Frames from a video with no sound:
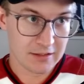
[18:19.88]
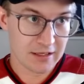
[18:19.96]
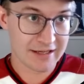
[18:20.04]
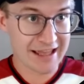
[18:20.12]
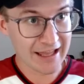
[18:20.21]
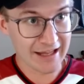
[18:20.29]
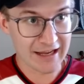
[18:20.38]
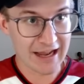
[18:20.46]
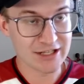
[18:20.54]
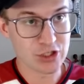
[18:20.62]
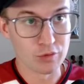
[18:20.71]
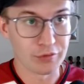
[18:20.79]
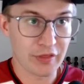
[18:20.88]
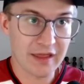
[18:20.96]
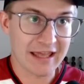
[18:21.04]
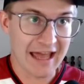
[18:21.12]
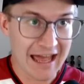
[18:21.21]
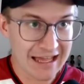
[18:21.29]
Again, I don't
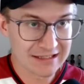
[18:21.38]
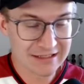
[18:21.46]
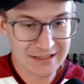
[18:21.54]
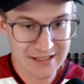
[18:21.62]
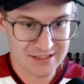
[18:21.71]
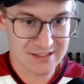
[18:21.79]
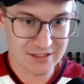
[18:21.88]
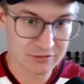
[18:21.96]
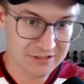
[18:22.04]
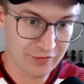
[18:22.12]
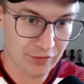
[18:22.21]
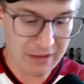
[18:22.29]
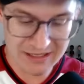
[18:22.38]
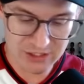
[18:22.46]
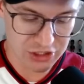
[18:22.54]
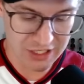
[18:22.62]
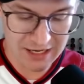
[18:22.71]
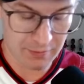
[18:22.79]
think Allen necessarily did the best
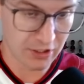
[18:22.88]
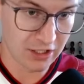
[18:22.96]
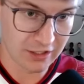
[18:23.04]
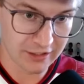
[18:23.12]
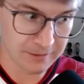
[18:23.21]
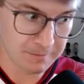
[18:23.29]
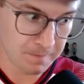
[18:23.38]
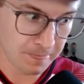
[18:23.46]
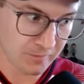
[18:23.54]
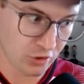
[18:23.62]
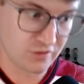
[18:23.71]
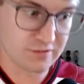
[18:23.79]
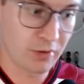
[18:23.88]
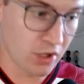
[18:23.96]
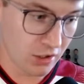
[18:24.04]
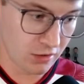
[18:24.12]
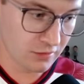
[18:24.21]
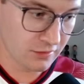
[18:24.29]
job on Chris
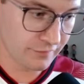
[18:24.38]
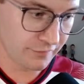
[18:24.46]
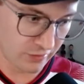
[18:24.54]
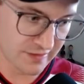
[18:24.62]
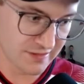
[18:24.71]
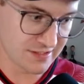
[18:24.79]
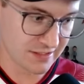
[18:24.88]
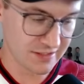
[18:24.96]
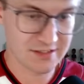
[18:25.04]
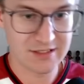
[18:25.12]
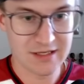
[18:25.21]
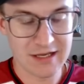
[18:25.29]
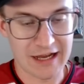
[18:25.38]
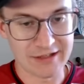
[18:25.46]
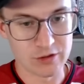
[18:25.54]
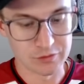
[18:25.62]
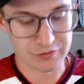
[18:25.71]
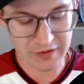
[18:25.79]
Paul, for instance. I
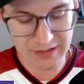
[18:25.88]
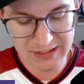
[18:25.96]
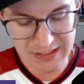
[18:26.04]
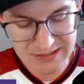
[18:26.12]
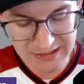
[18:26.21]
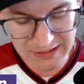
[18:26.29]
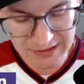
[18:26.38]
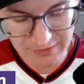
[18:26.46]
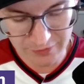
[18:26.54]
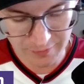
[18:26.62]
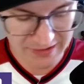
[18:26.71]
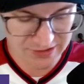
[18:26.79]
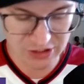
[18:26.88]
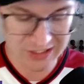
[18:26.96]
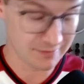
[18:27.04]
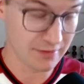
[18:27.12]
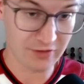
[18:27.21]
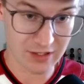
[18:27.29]
don't think he did the best
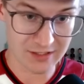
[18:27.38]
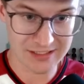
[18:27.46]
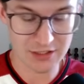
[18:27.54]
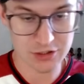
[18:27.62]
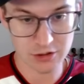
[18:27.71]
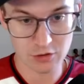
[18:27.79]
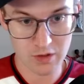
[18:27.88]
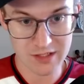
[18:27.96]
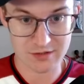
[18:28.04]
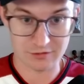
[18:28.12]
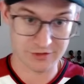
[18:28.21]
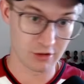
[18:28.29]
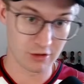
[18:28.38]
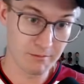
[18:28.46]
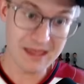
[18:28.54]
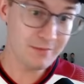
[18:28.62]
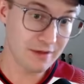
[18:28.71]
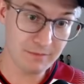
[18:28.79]
job even on D'Angelo Russell. So
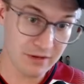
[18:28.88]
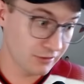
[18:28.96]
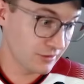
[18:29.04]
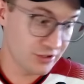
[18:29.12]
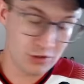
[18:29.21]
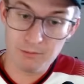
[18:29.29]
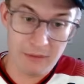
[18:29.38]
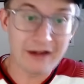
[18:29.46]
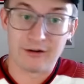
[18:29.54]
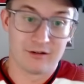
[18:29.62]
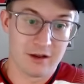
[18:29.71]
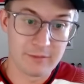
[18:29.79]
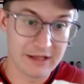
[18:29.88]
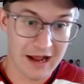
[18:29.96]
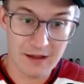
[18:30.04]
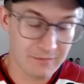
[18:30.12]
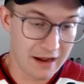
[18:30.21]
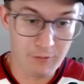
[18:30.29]
maybe Beal could do better. I mean,
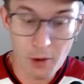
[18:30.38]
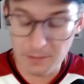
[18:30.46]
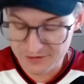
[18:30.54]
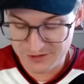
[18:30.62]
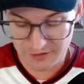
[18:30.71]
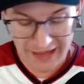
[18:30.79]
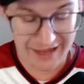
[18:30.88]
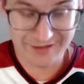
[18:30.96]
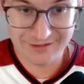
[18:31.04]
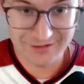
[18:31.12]
I'm open to that.